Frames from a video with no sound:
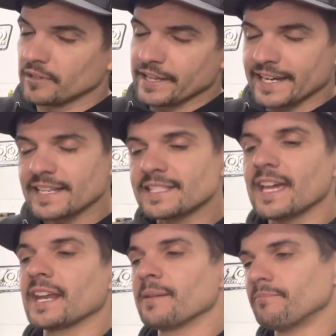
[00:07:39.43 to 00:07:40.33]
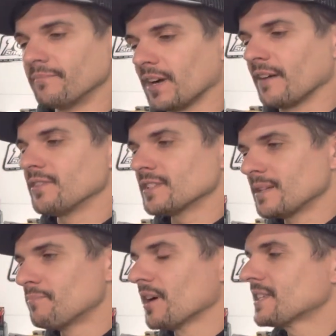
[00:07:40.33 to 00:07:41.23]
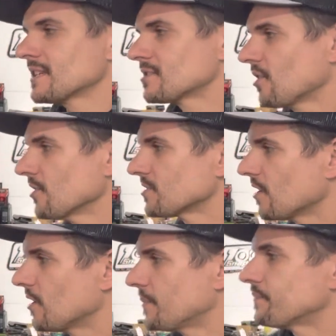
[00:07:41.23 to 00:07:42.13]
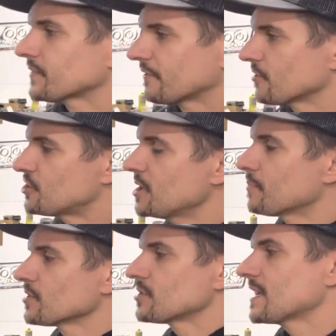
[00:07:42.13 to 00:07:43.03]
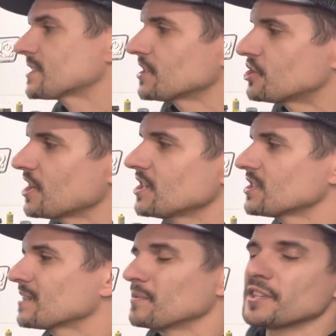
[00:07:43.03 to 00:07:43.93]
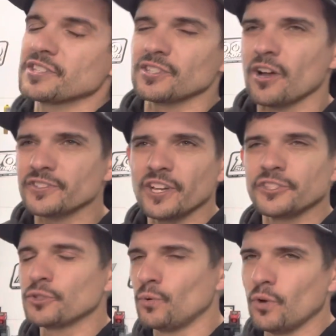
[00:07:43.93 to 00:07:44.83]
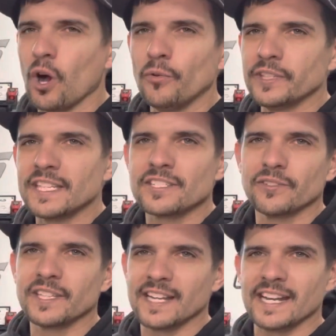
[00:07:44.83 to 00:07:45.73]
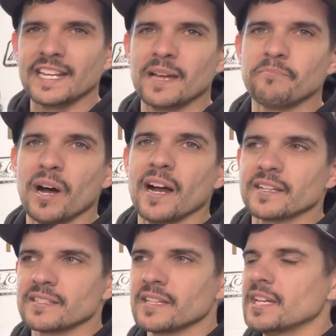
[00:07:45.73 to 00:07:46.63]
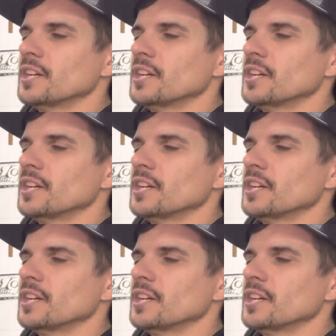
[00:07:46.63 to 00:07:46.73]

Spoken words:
like I said, I obviously bought that Sawzall for cheaper, so that's gonna change things, but the Sawzall tool only is only $99.